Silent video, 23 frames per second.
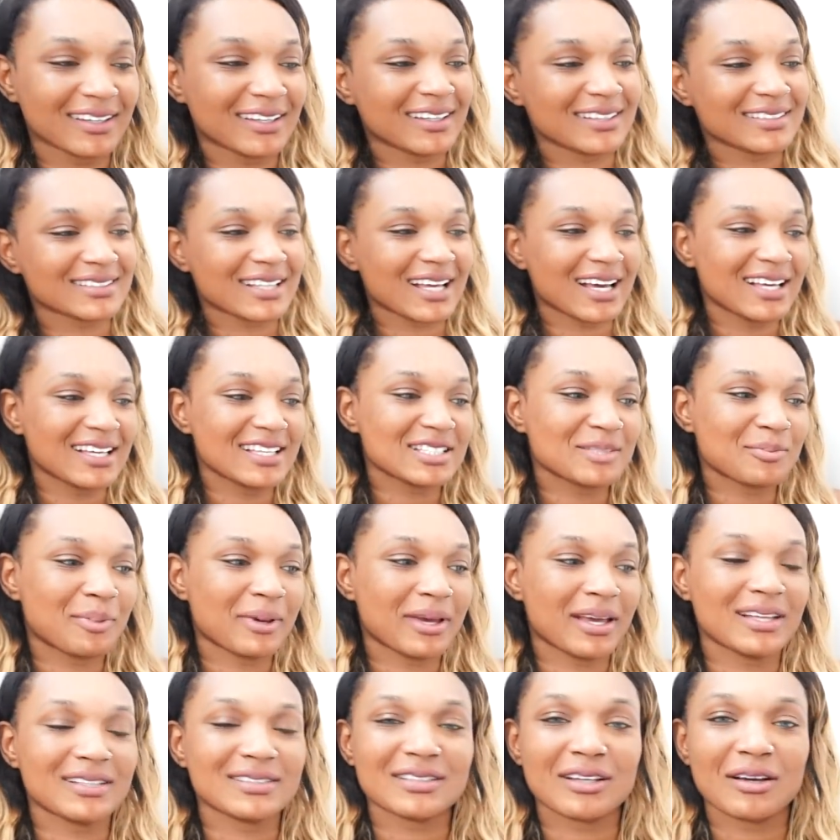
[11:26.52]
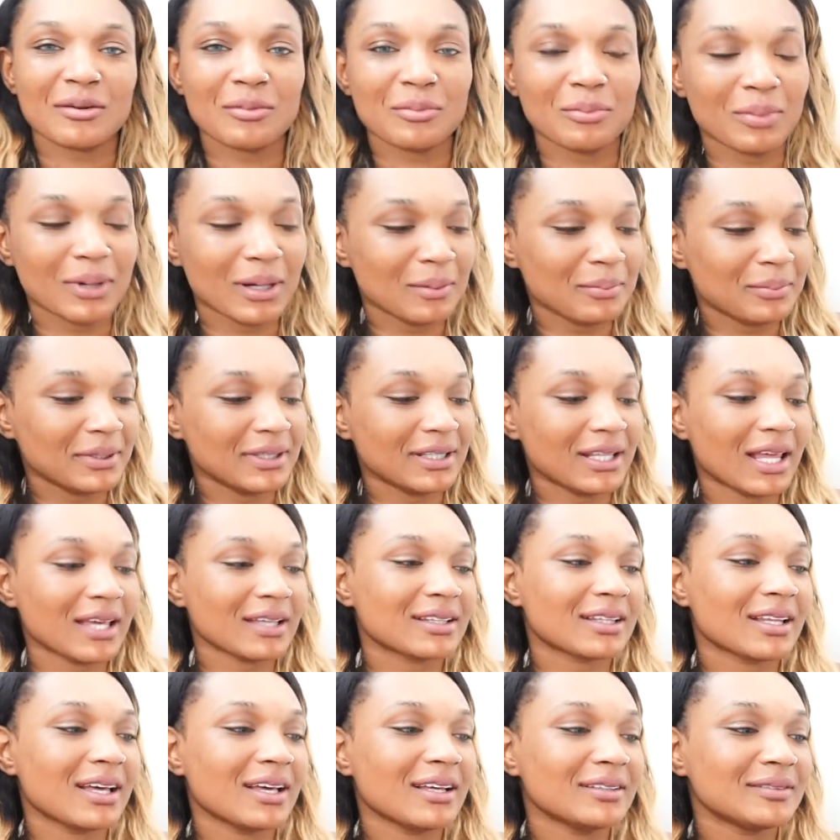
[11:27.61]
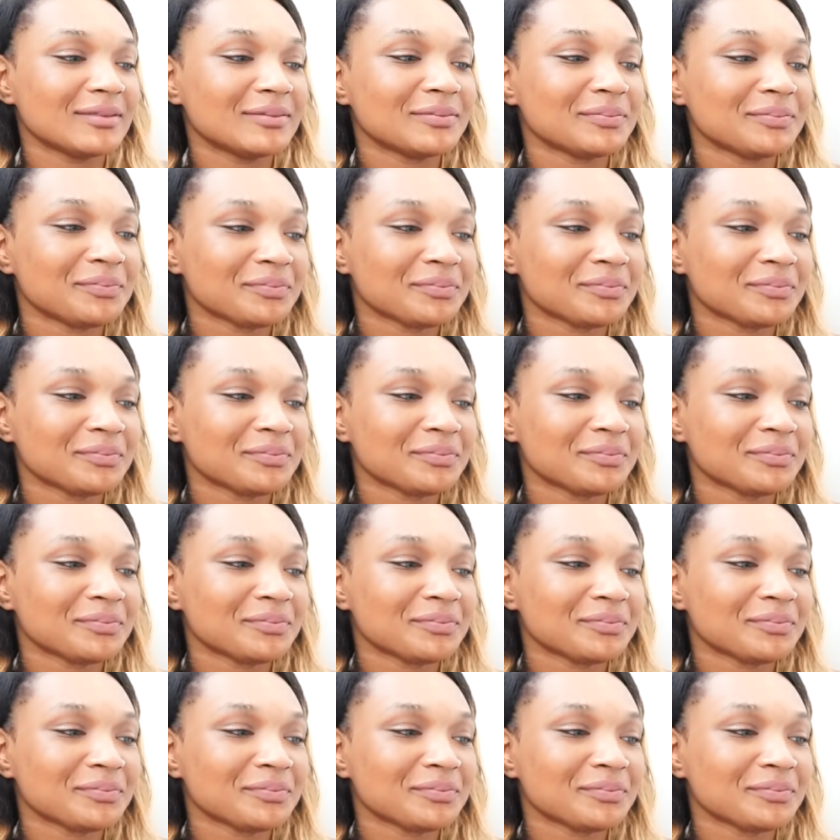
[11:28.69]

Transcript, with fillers: this guy his pants all bumpy like that.